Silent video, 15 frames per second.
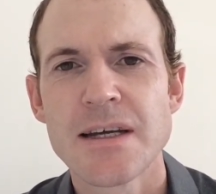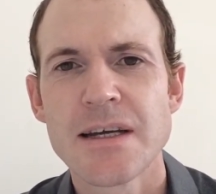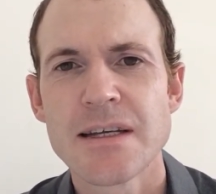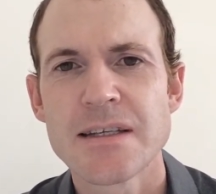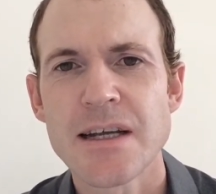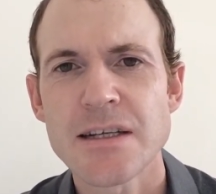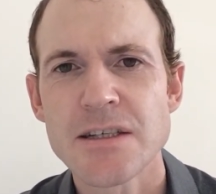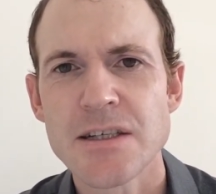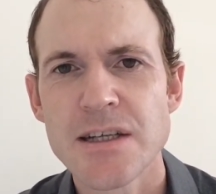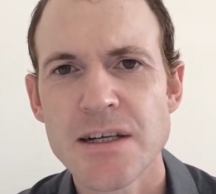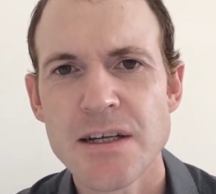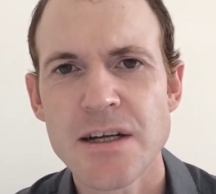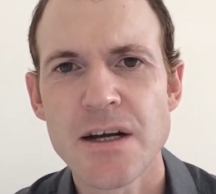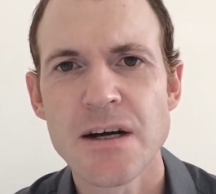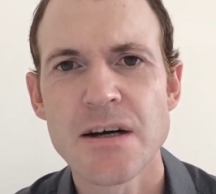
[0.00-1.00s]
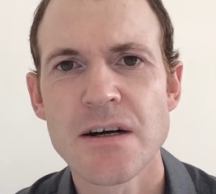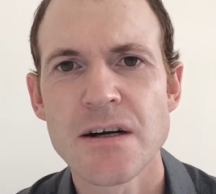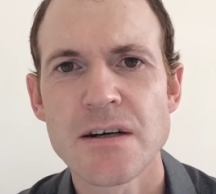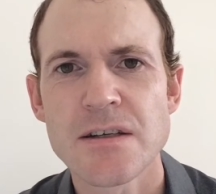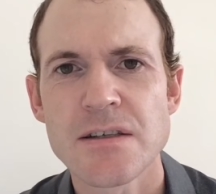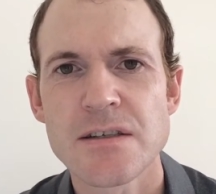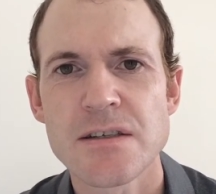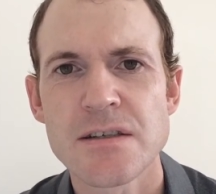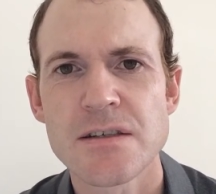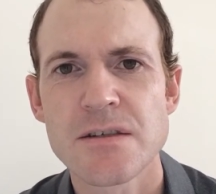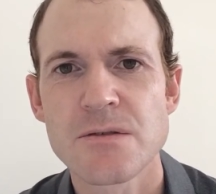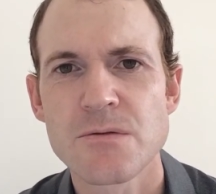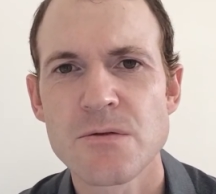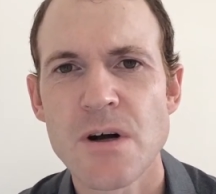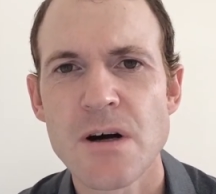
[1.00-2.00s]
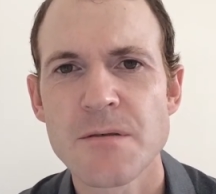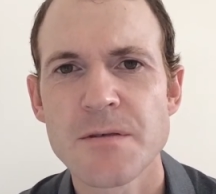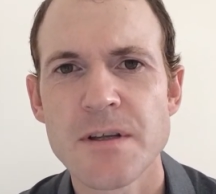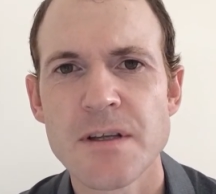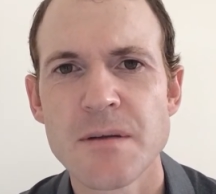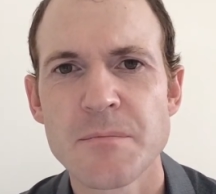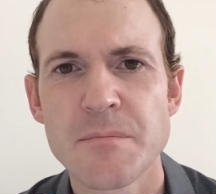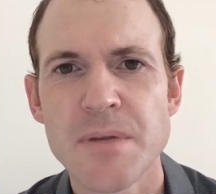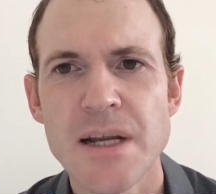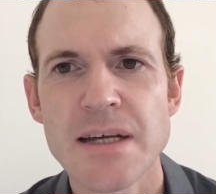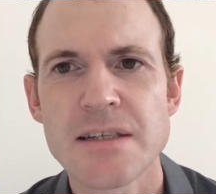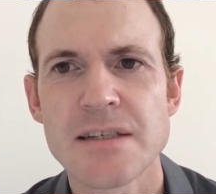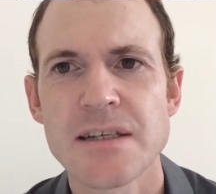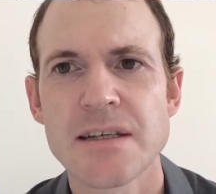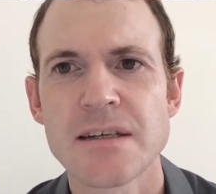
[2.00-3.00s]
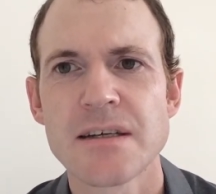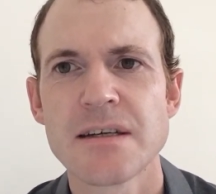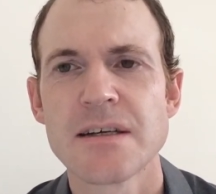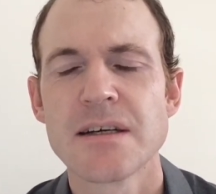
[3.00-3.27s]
is actually a curse rather than a blessing.